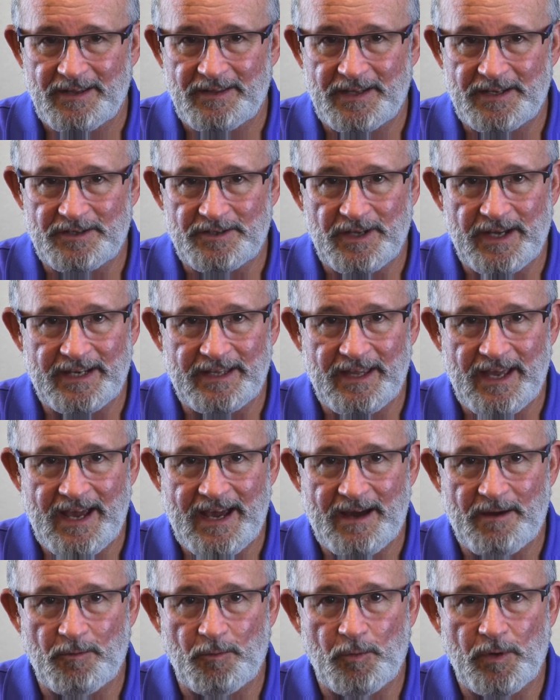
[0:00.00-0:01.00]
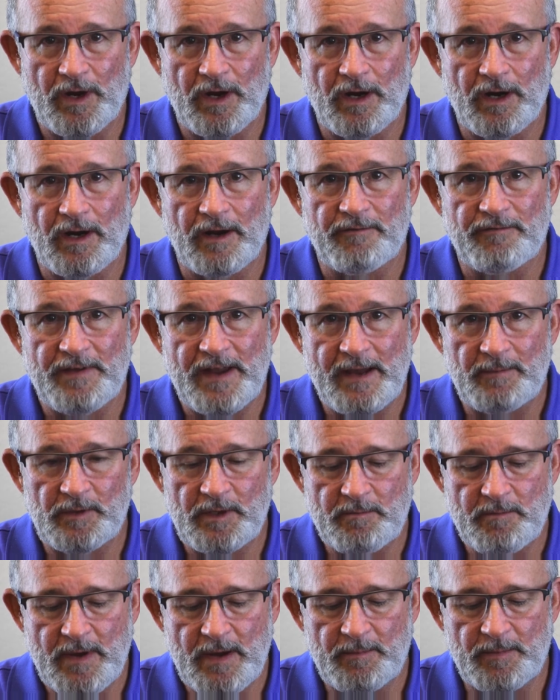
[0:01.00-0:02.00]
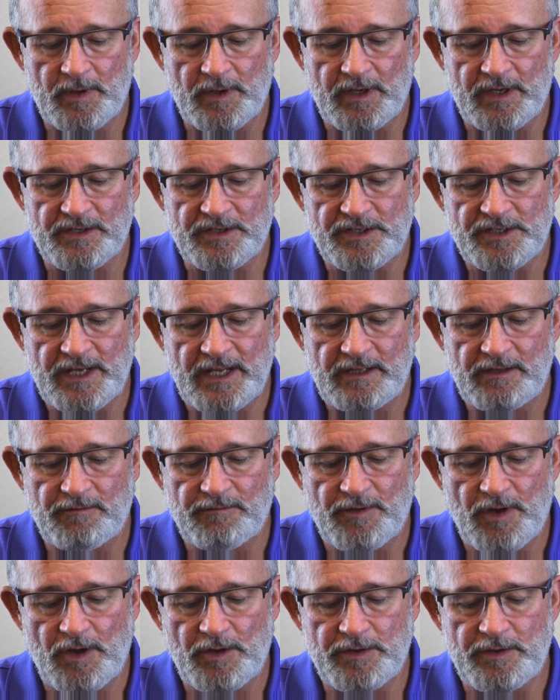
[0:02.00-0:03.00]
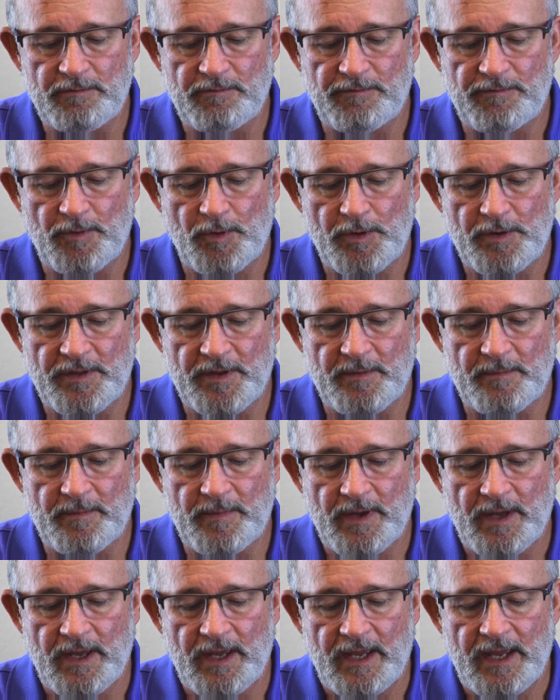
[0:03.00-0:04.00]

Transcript: things like that, where a family member can set the volume for them